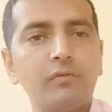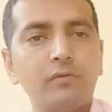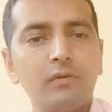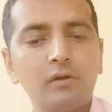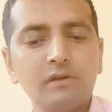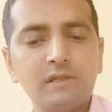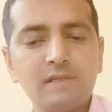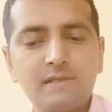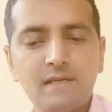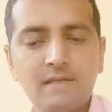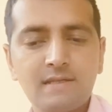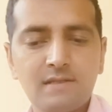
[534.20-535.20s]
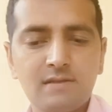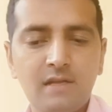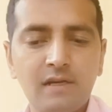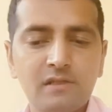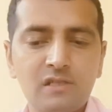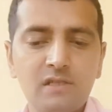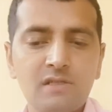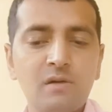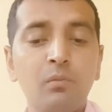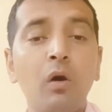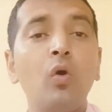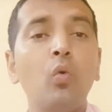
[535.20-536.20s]
all these things, that she is a
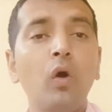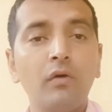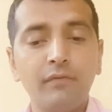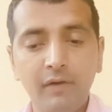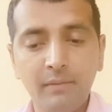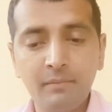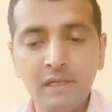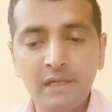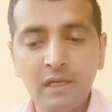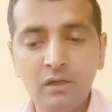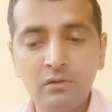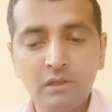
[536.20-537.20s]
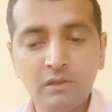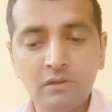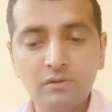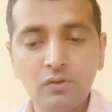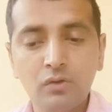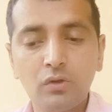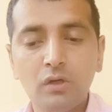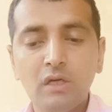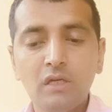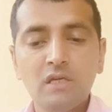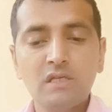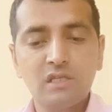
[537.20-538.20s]
bahu of family now, and so
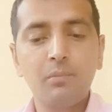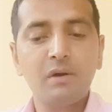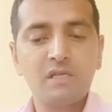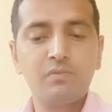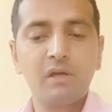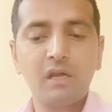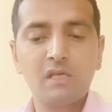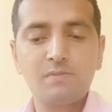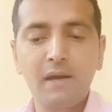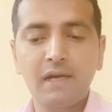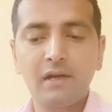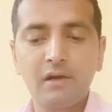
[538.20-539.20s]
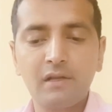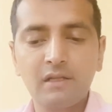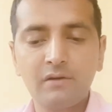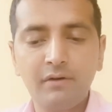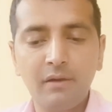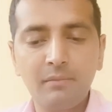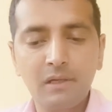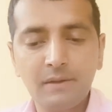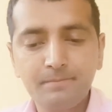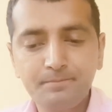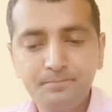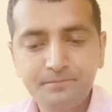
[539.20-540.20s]
she must be respected in the
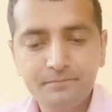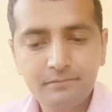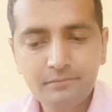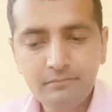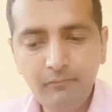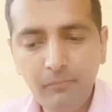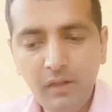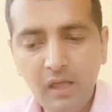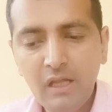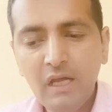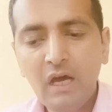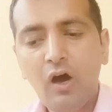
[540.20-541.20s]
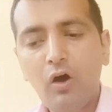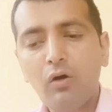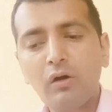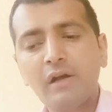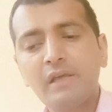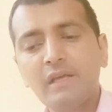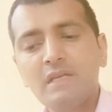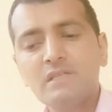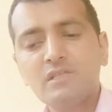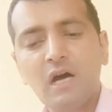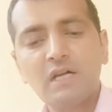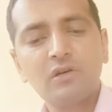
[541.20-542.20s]
family. Already in
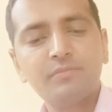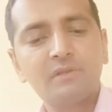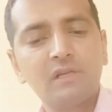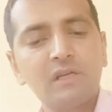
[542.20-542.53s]
charge of 3